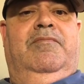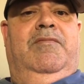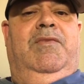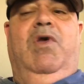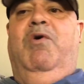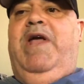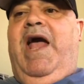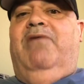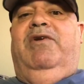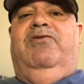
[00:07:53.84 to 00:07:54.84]
No
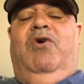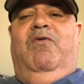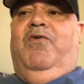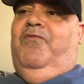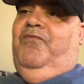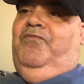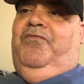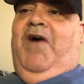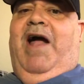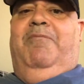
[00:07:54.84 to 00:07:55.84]
gatherings over
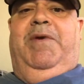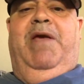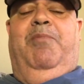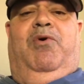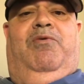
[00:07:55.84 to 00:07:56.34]
5 people.